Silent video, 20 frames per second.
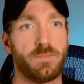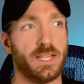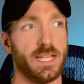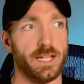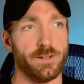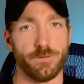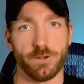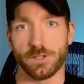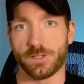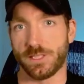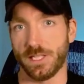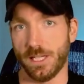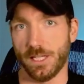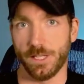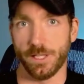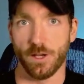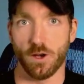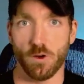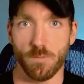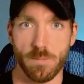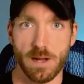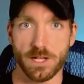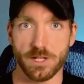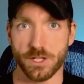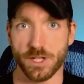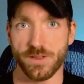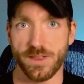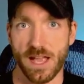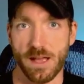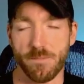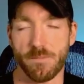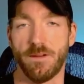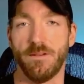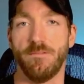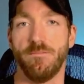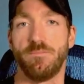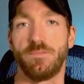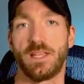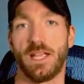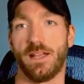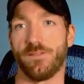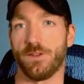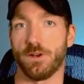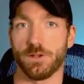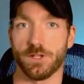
If your CEO mentioned them, if there